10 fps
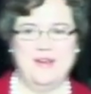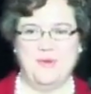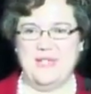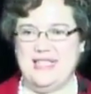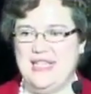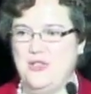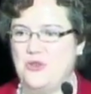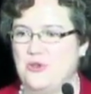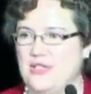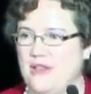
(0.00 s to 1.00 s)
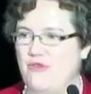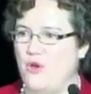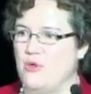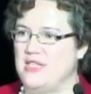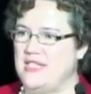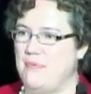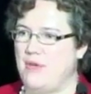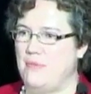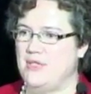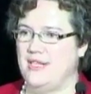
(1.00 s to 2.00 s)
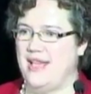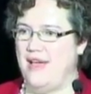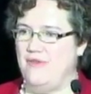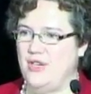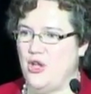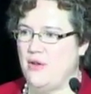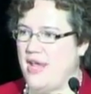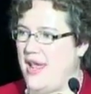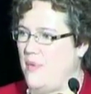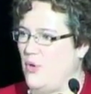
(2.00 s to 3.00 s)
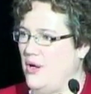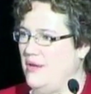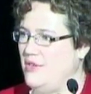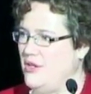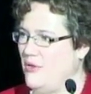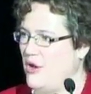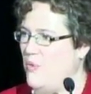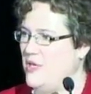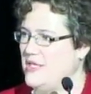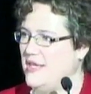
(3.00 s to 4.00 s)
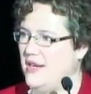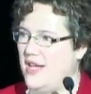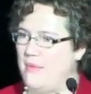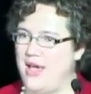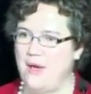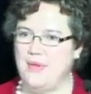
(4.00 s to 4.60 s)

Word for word: When teachers and folks step up to that video camera, you don't know what's going to come out.